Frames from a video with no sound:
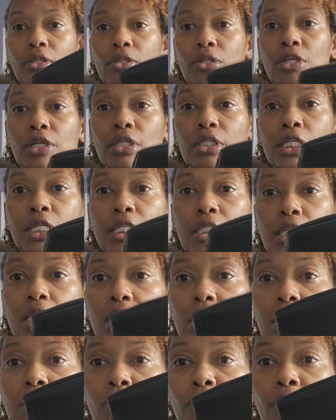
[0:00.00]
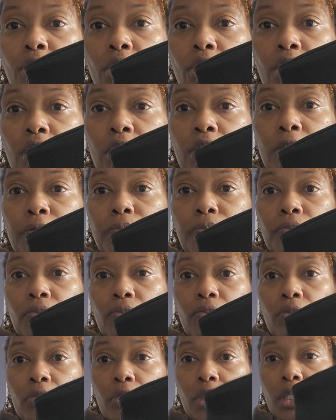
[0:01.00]
There is a small
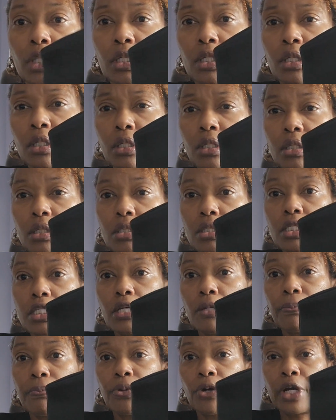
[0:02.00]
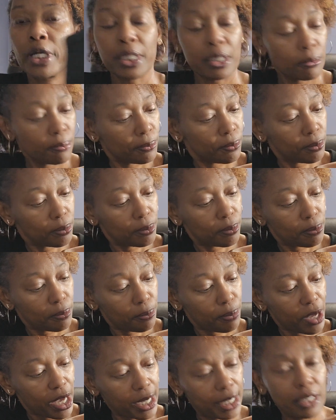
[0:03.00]
zip
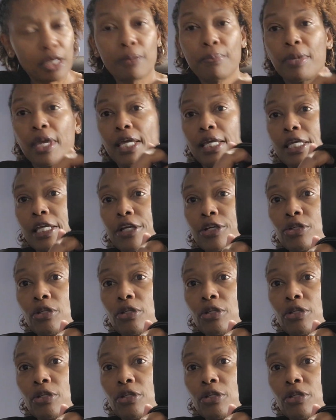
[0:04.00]
pocket back here.